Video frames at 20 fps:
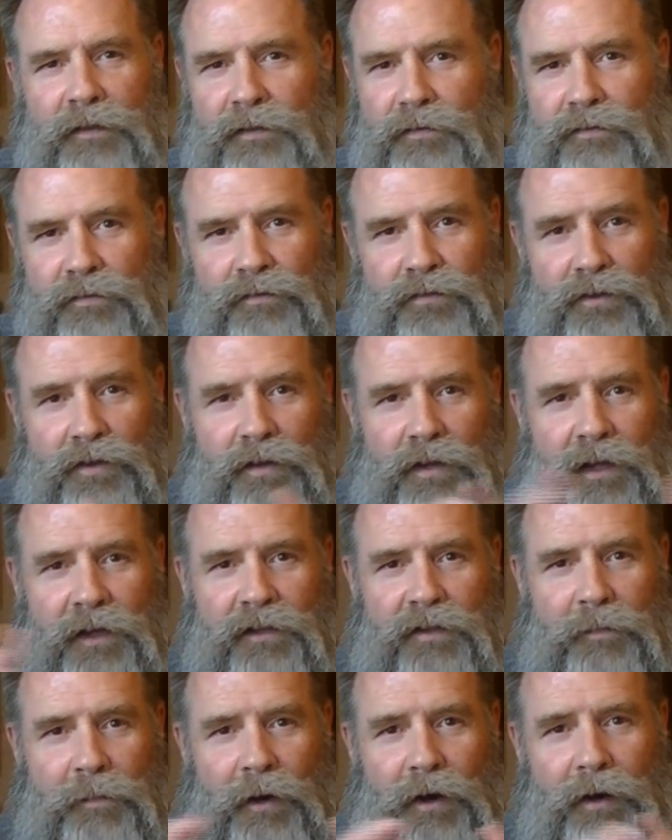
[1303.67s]
Do the
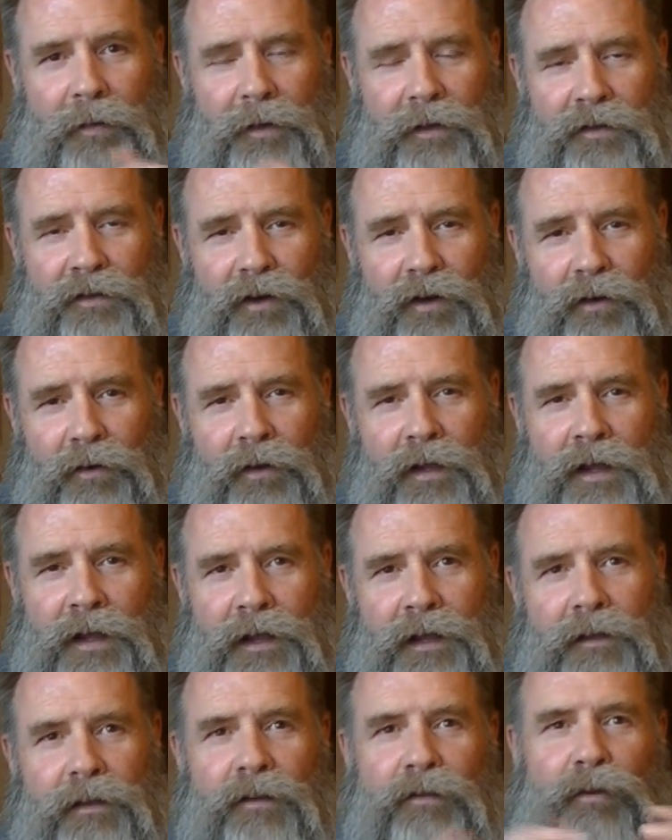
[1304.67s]
experiment. You know,
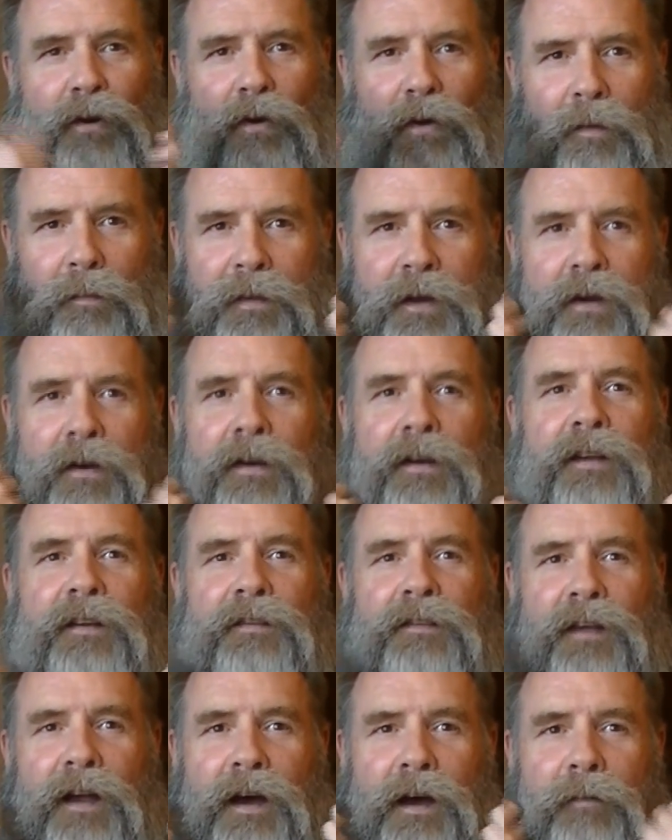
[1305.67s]
growing a beard is
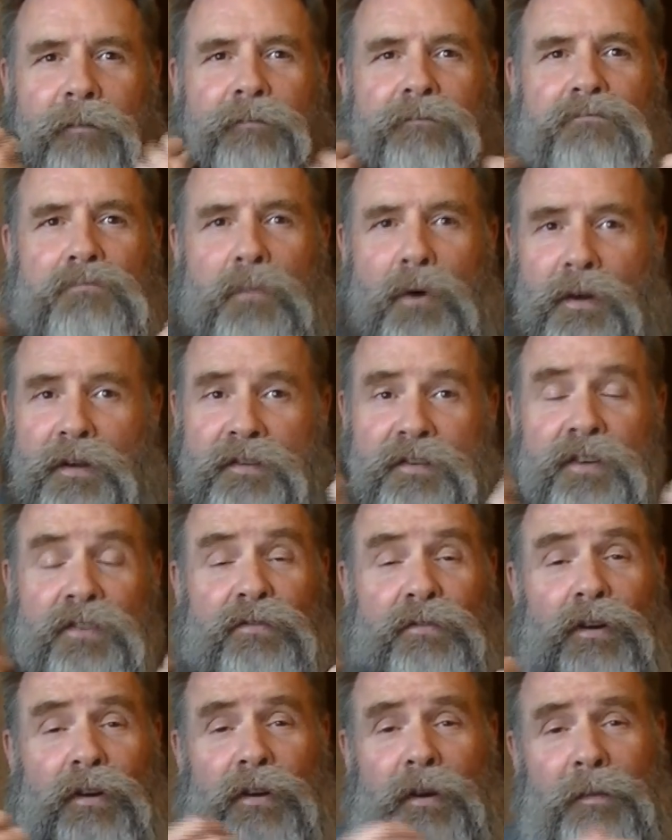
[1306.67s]
more than just
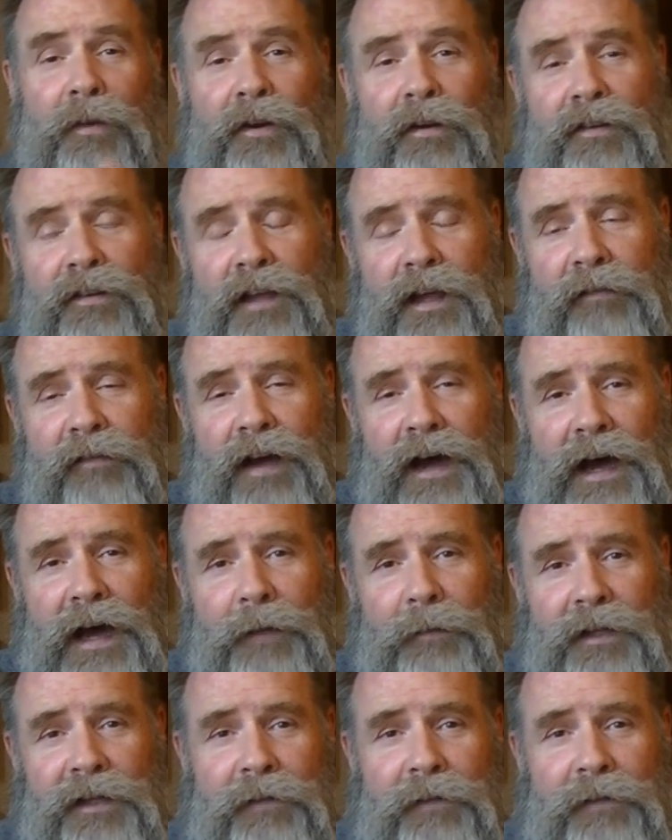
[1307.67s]
growing a beard. It's kind of a hobby.